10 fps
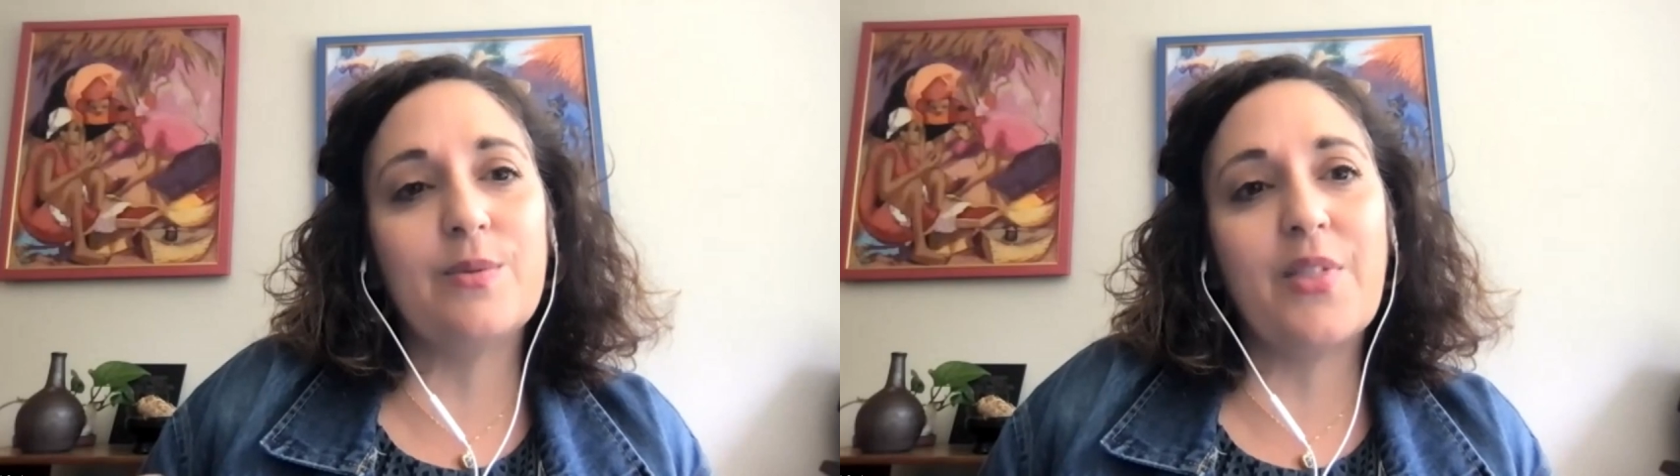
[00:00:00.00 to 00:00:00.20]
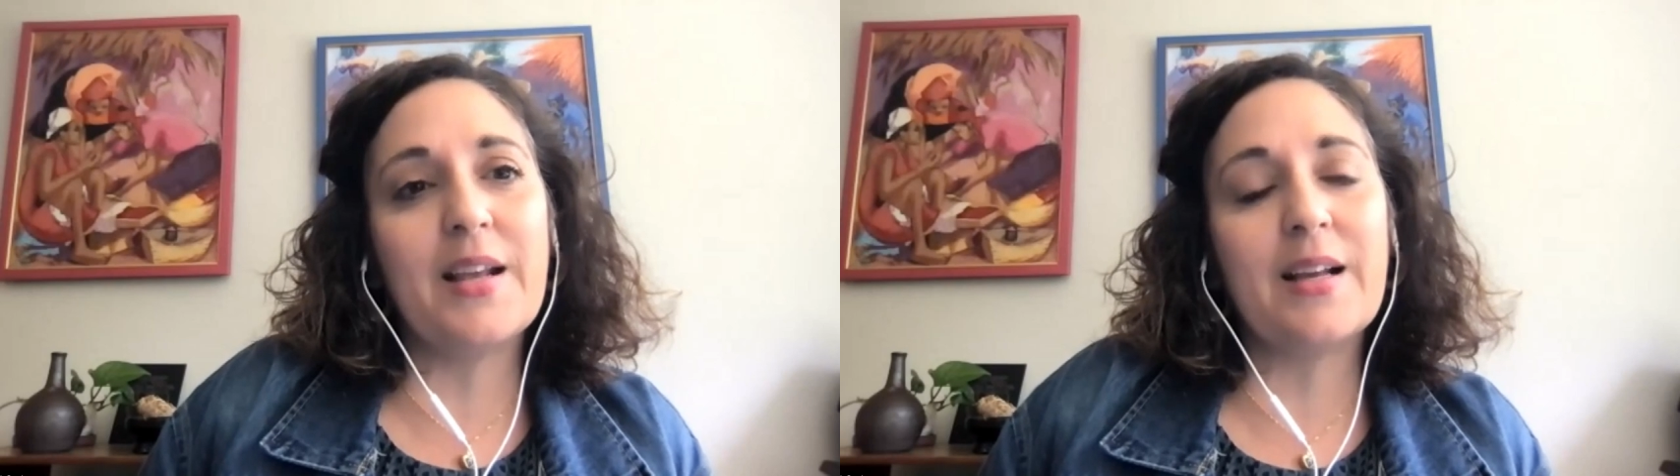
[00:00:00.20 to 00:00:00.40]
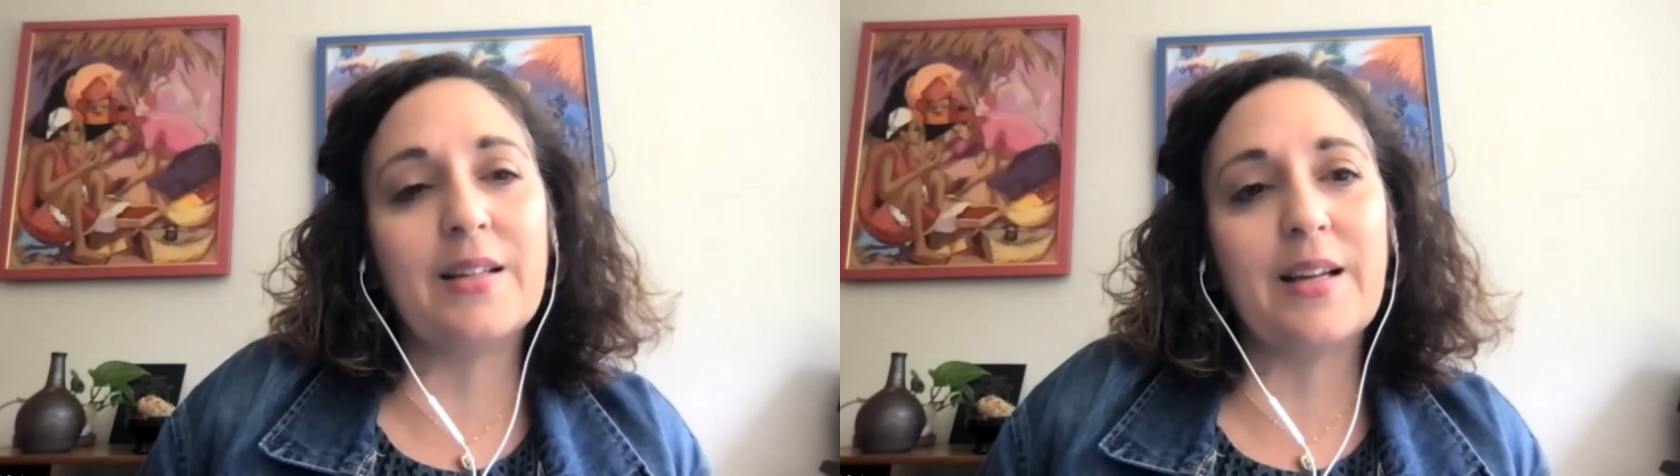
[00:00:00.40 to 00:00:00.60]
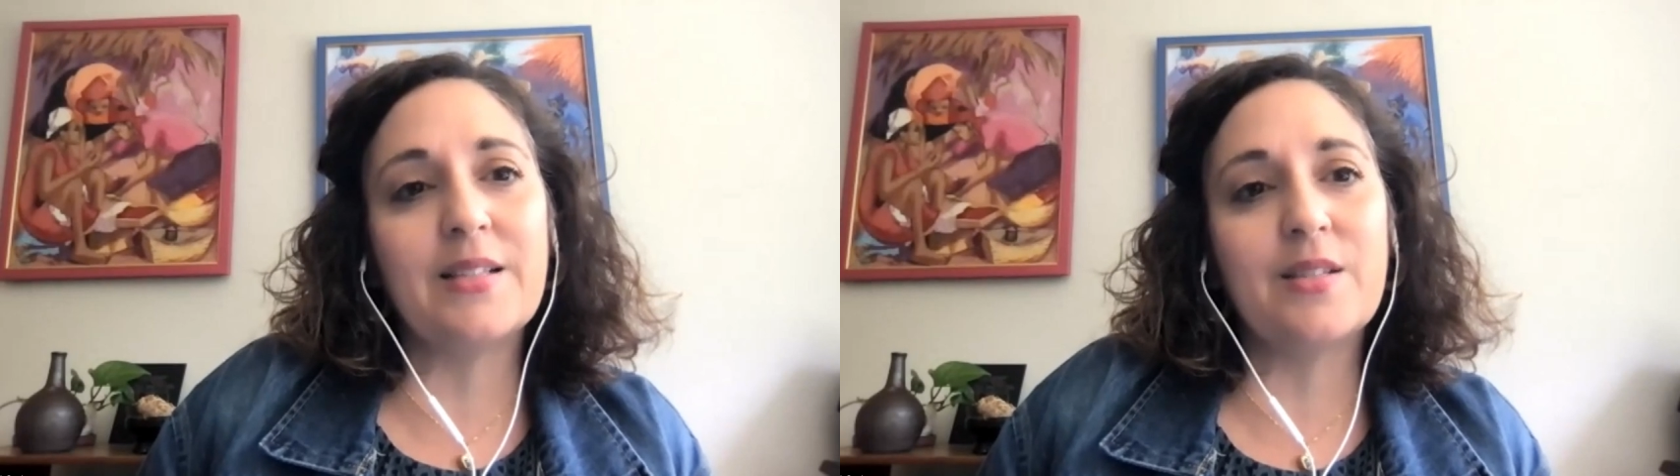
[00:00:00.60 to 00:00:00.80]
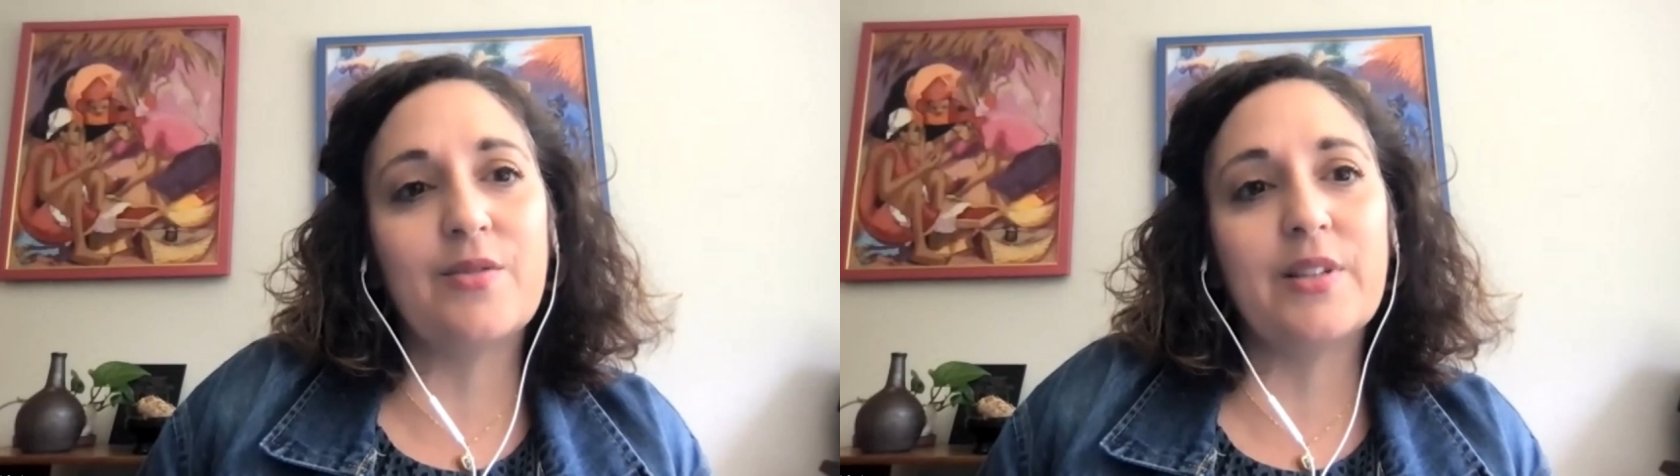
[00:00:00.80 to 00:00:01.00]
think
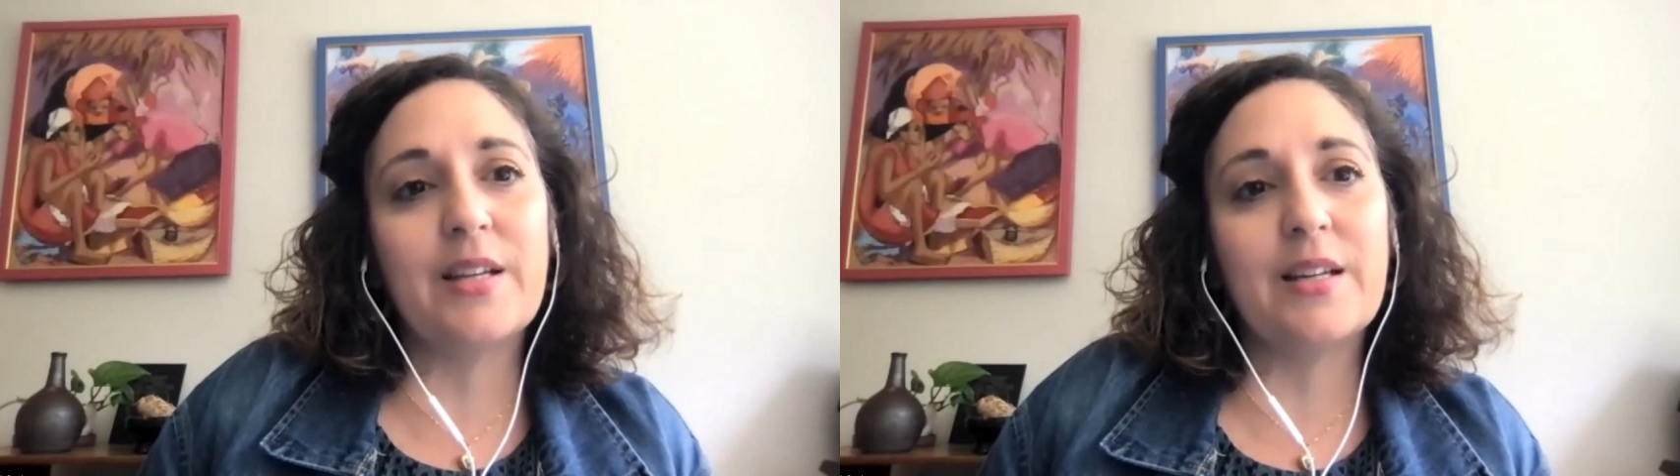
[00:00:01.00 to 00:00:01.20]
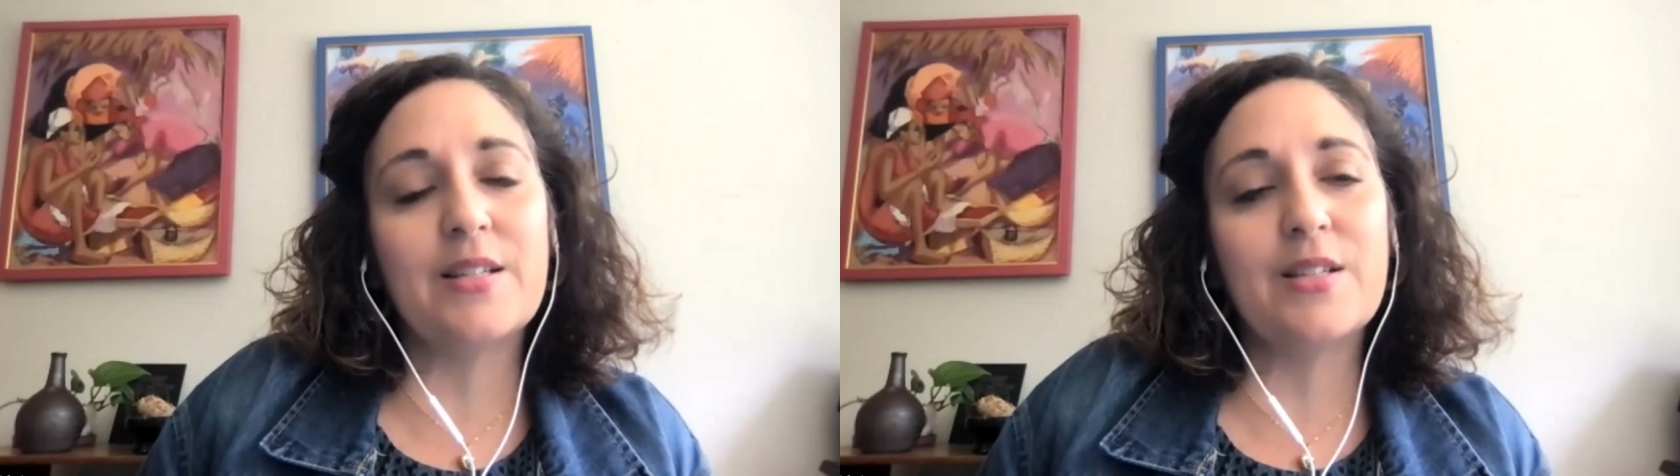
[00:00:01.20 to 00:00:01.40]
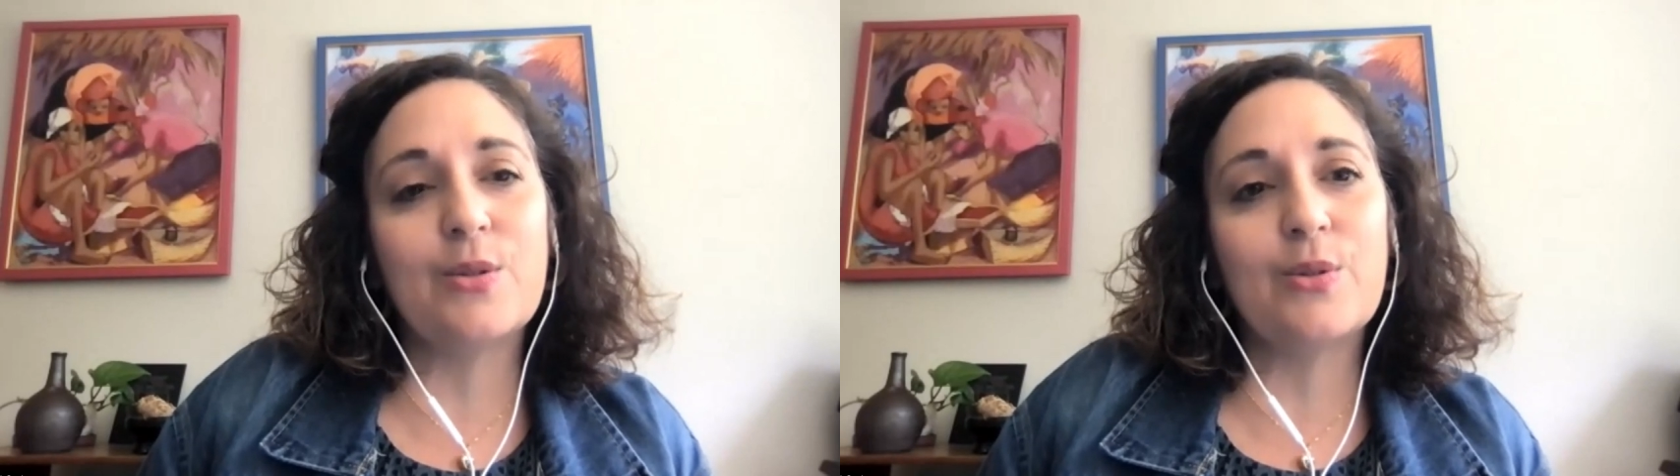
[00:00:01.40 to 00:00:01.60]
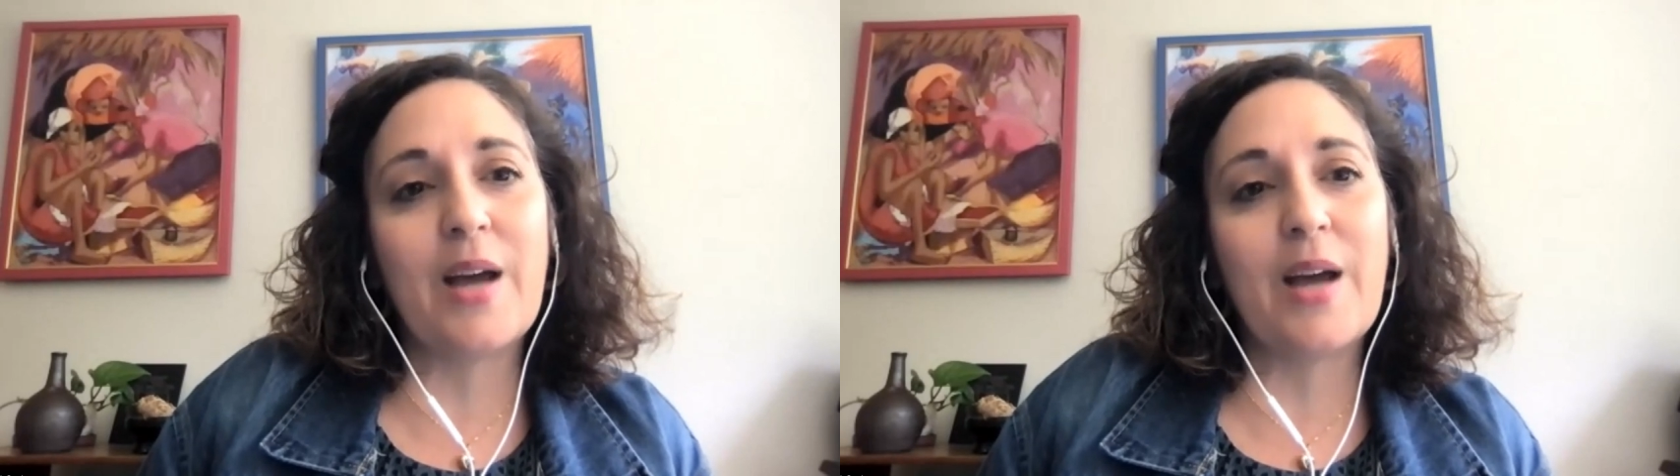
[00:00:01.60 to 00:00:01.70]
collectively and to